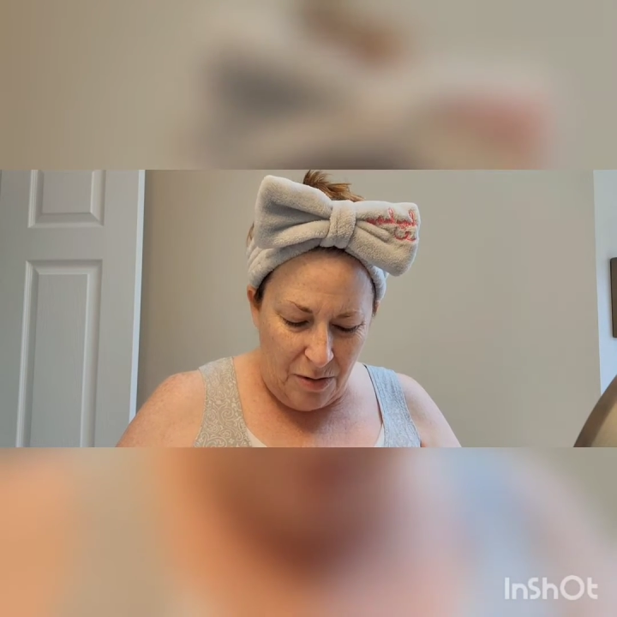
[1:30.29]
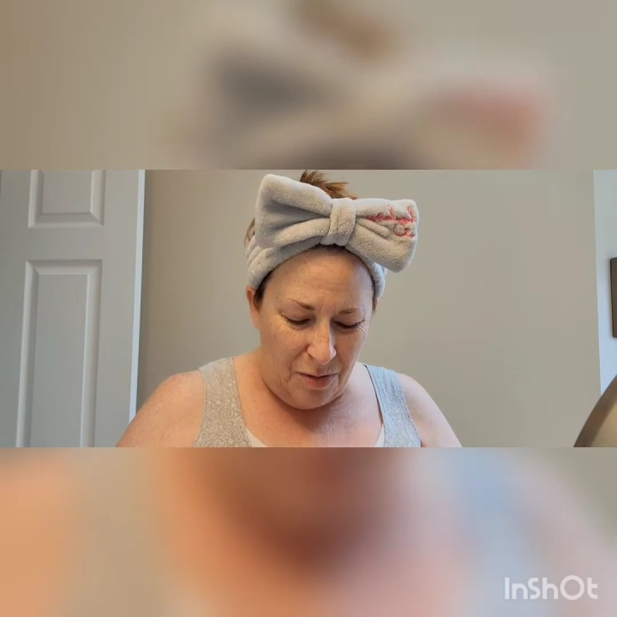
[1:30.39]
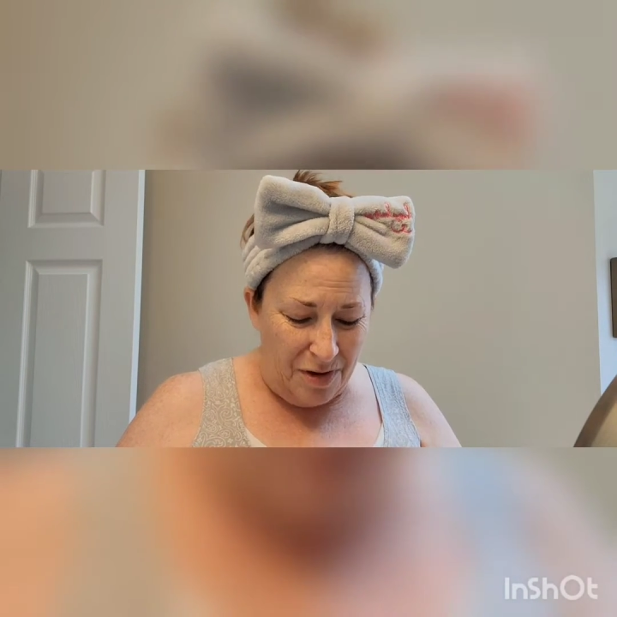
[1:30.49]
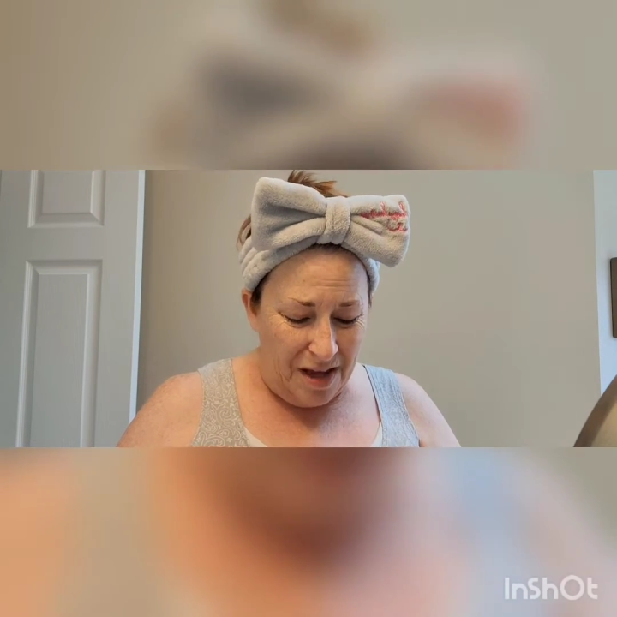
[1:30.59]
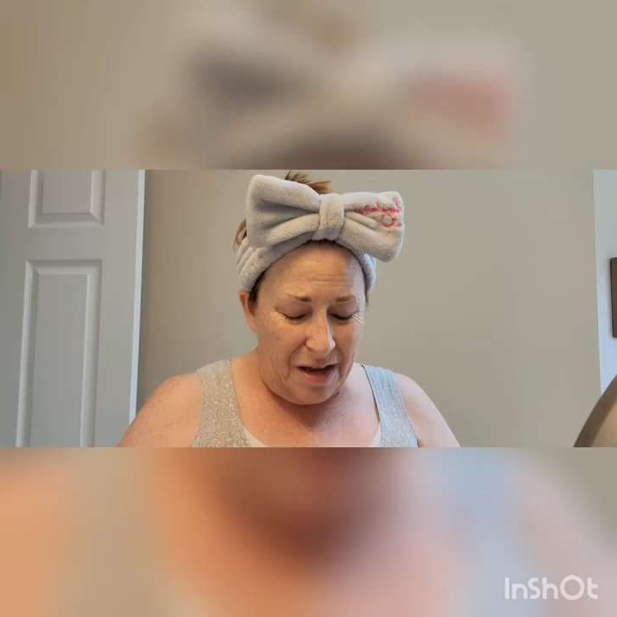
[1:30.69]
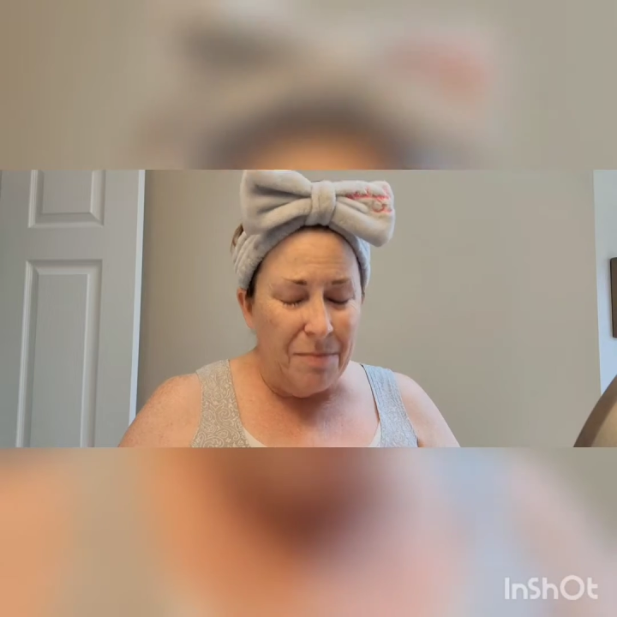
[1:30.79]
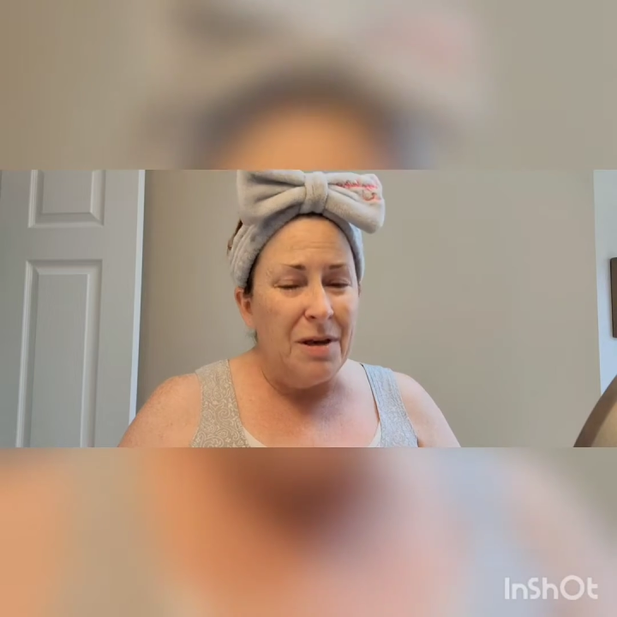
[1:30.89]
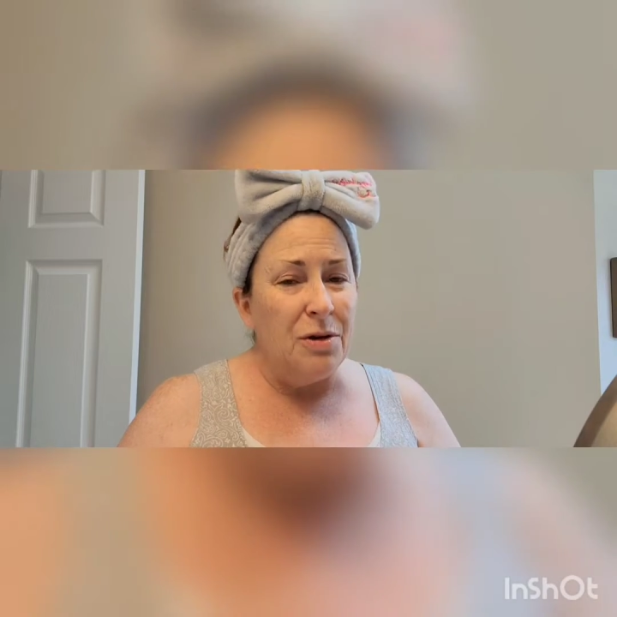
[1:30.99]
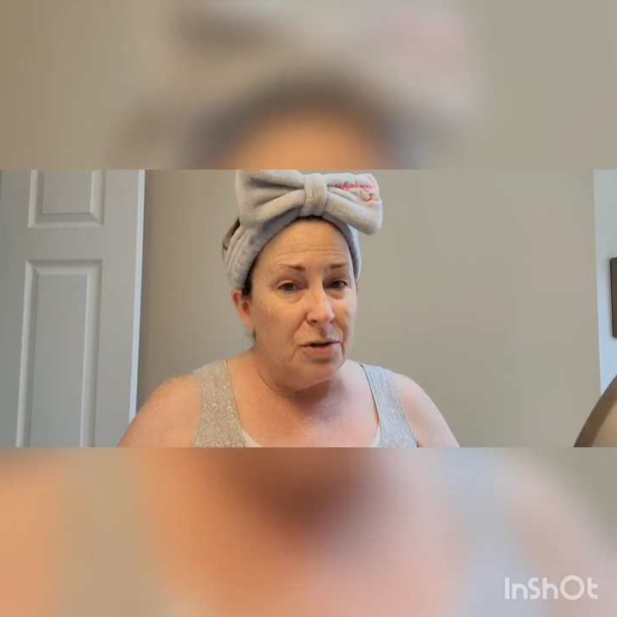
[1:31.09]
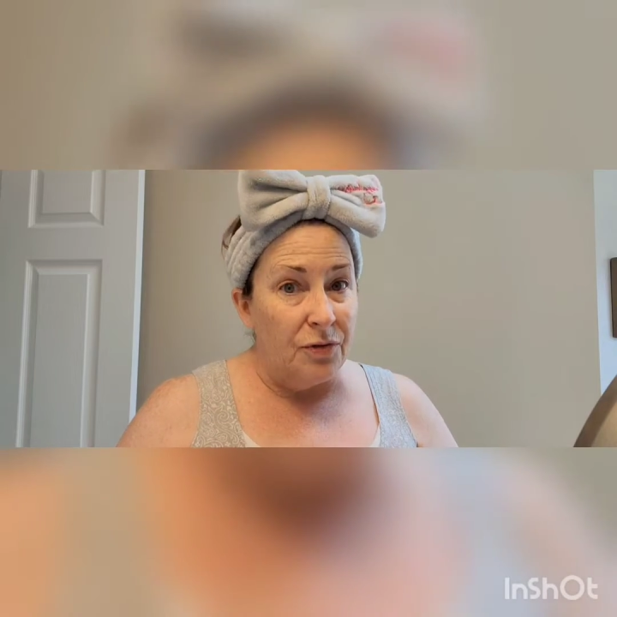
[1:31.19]
Well, they can be
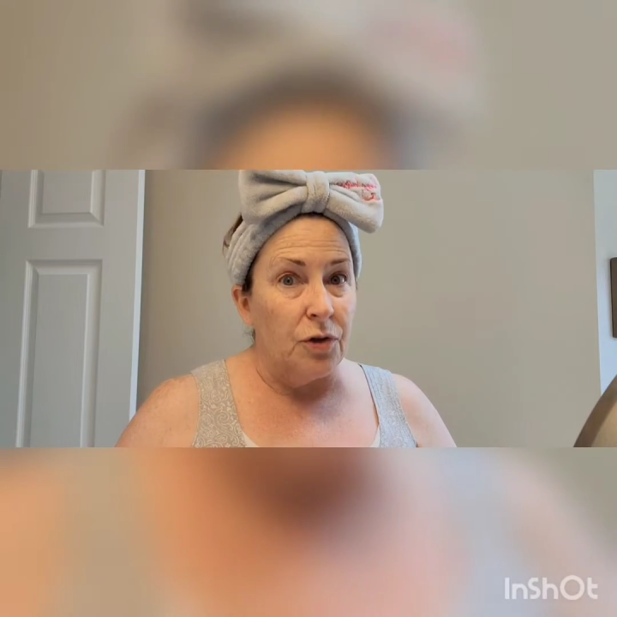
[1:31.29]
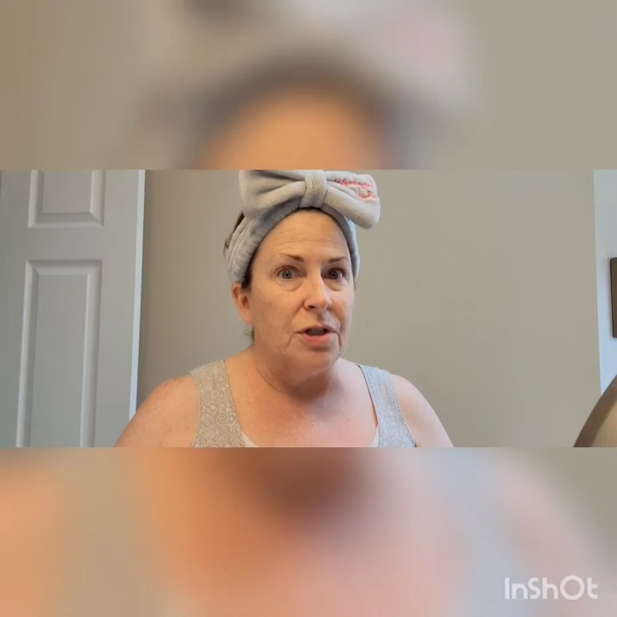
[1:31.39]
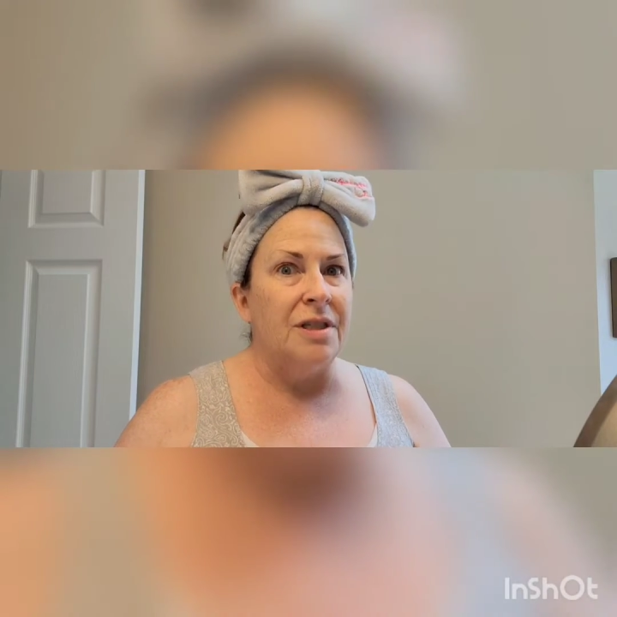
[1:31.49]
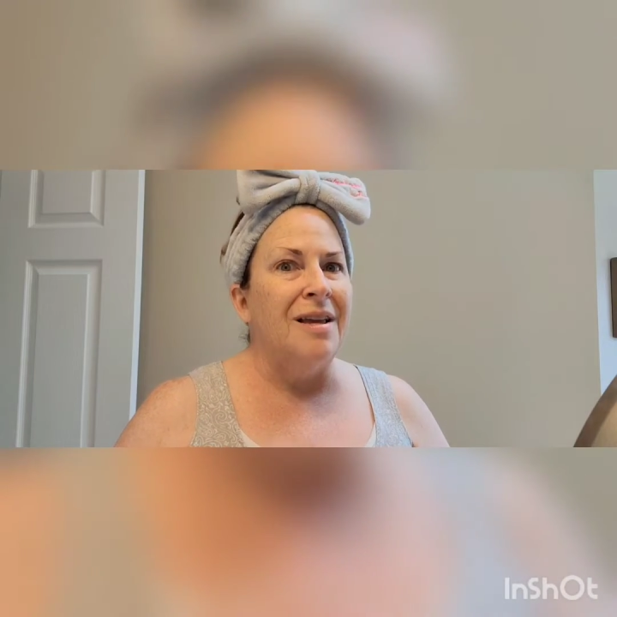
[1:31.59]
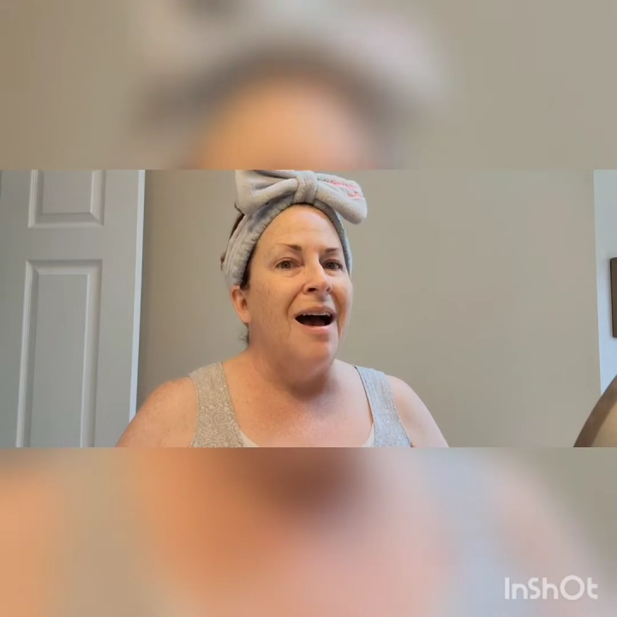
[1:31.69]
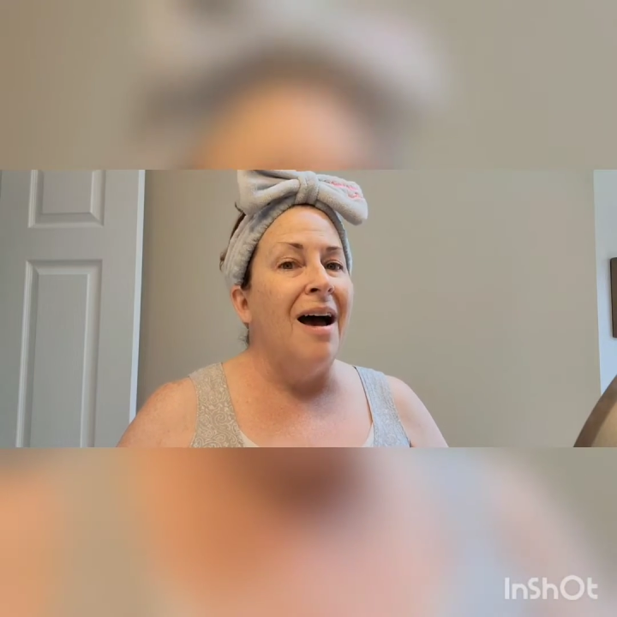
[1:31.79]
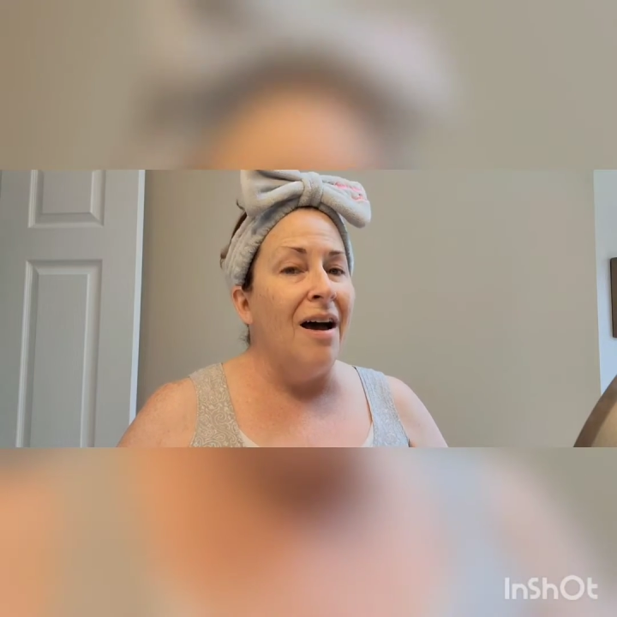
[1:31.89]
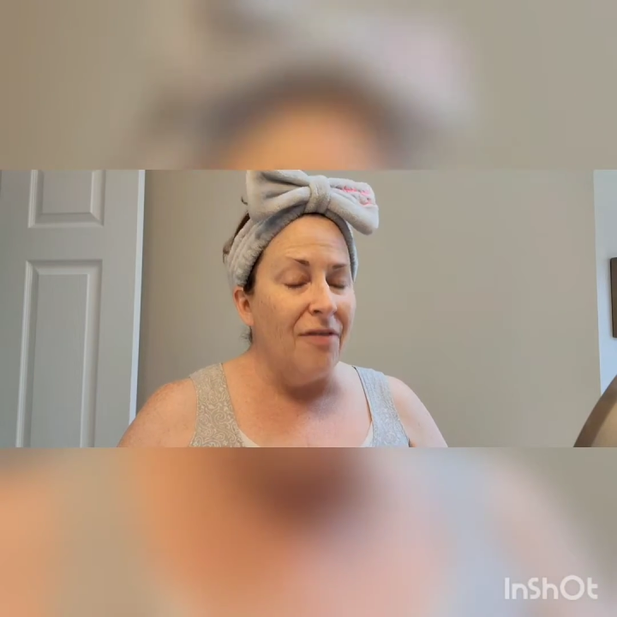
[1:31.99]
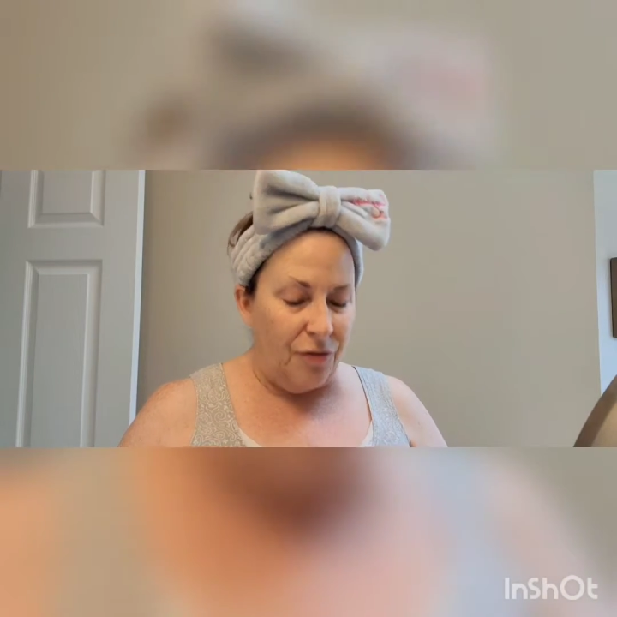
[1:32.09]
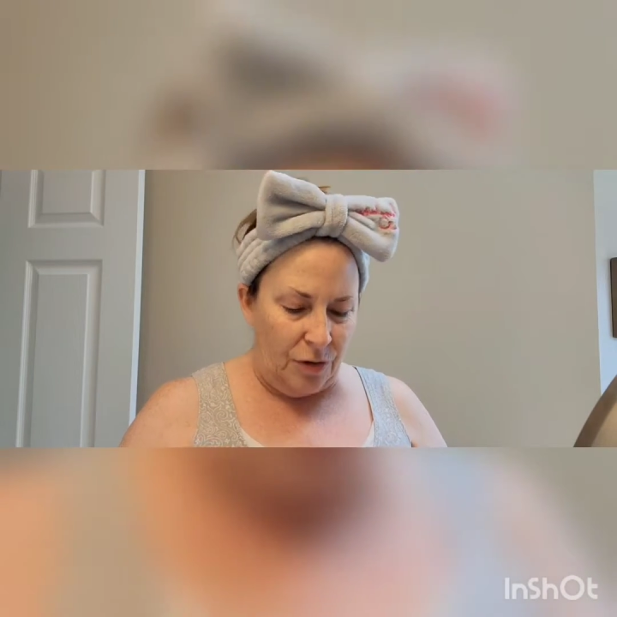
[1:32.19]
used for
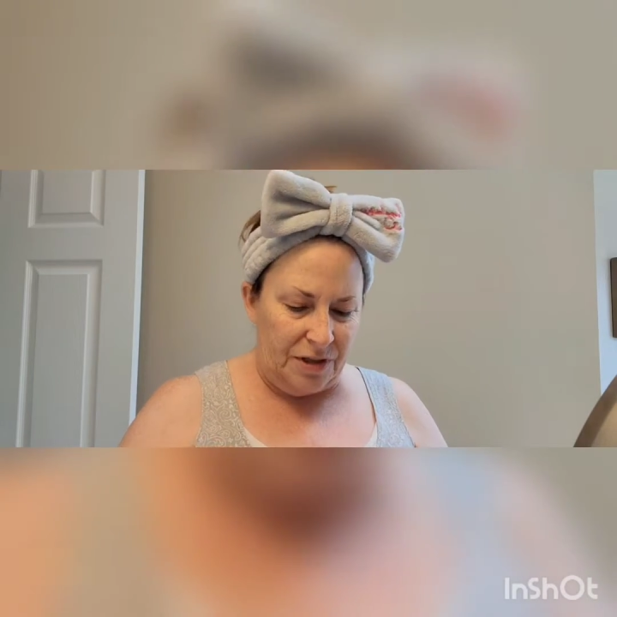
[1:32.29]
several